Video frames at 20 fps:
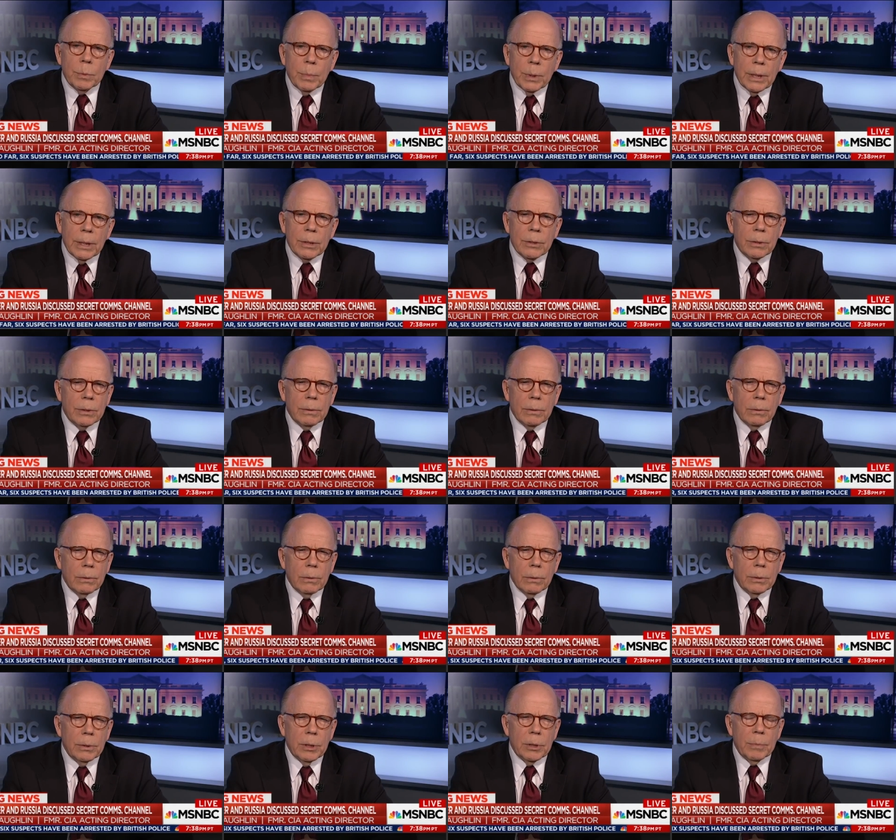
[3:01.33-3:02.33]
would be is,
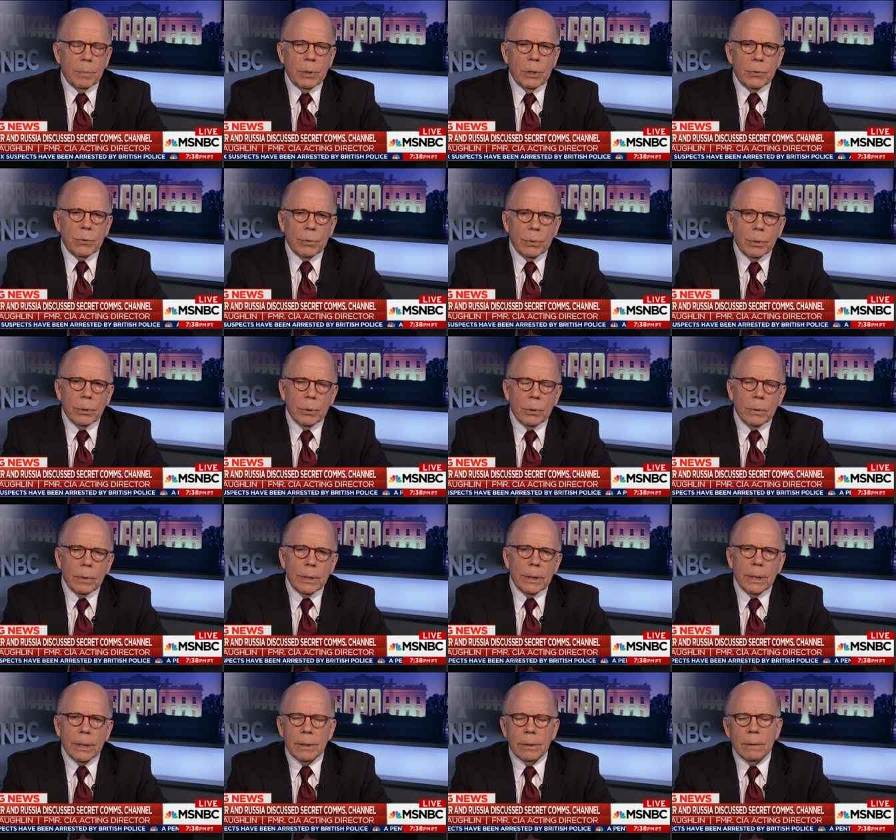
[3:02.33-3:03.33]
could this be
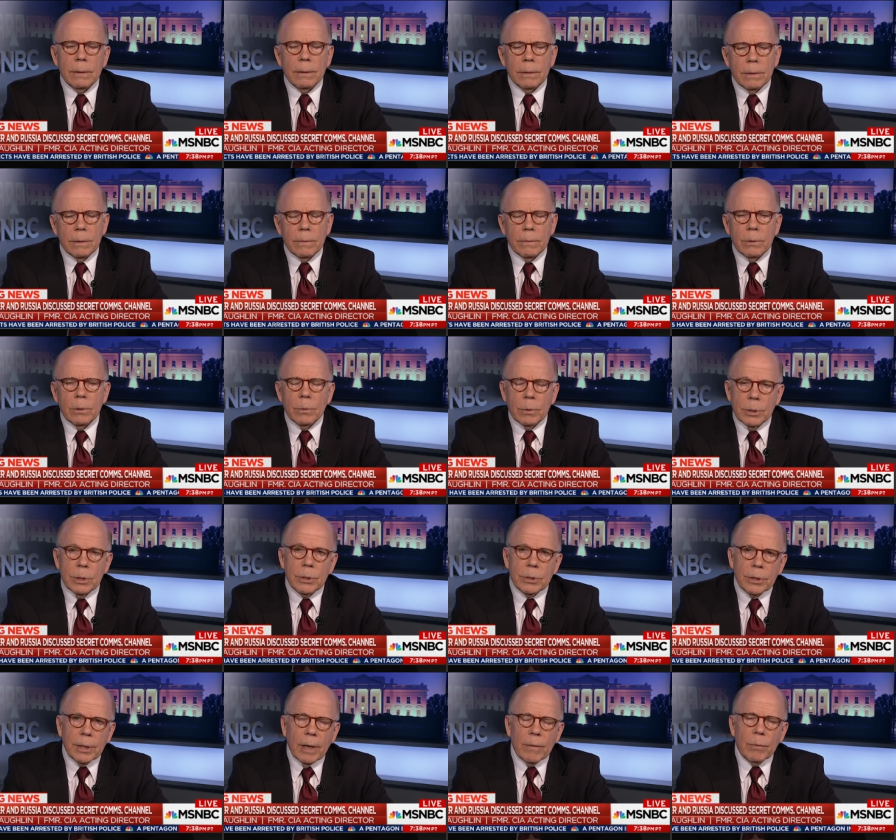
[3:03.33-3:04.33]
true? And then you would
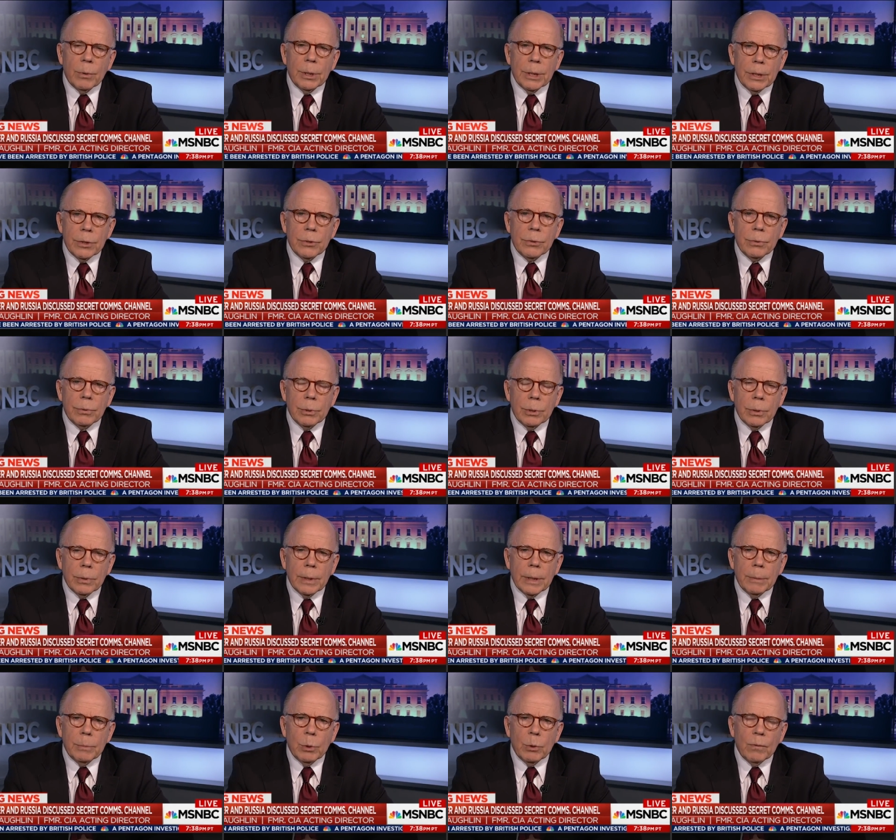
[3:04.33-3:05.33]
discover it is
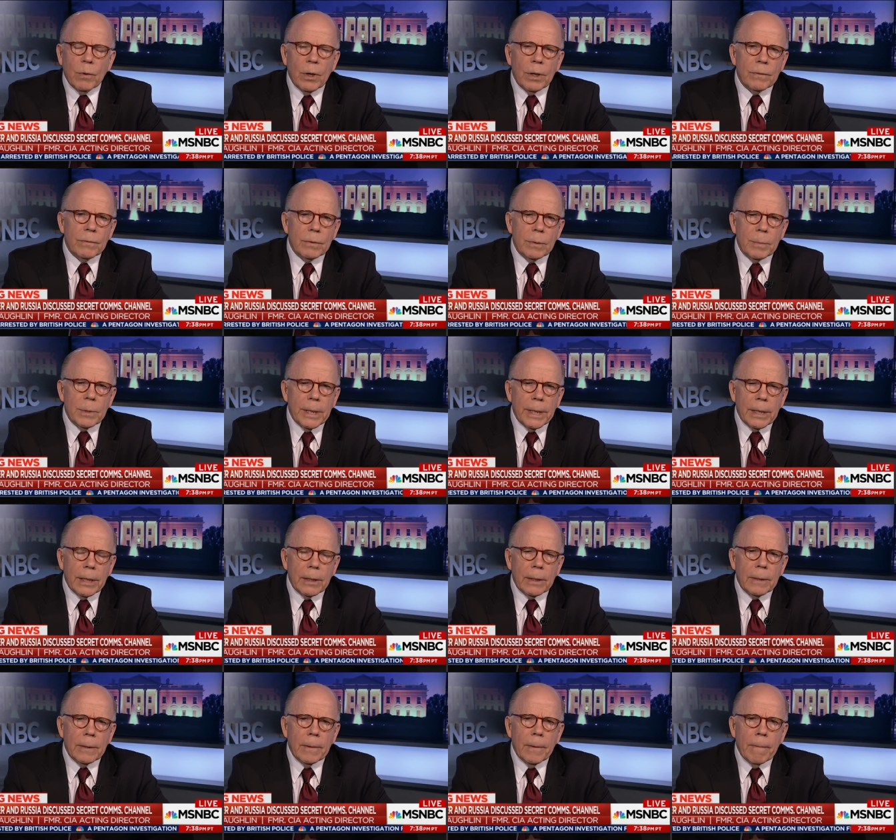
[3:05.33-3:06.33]
true and move on from
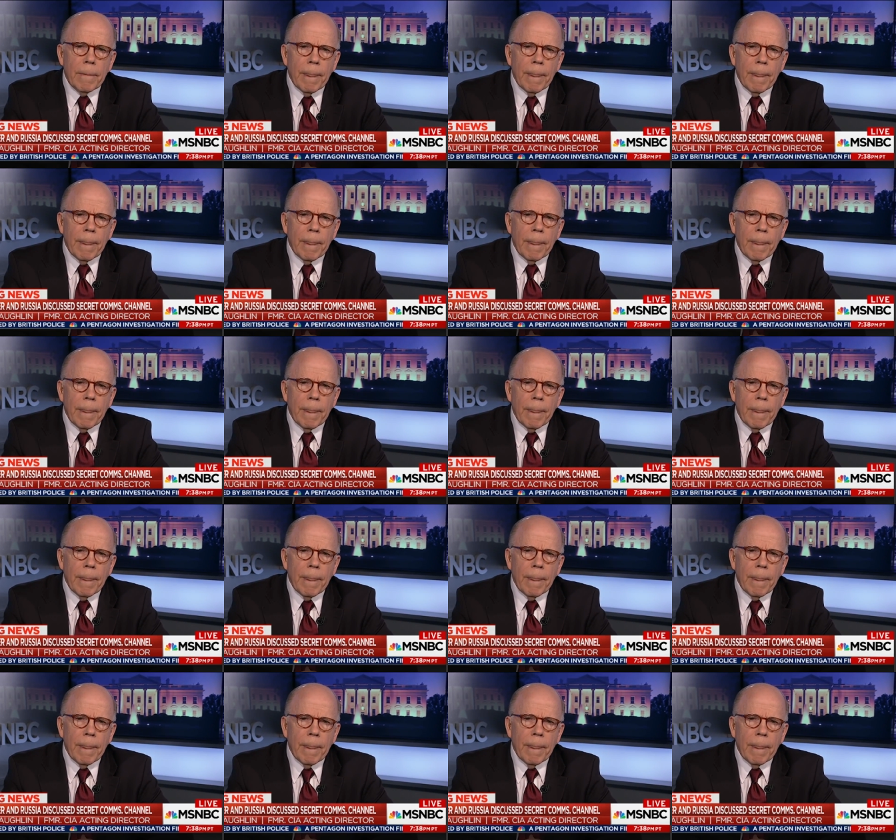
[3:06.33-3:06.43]
there.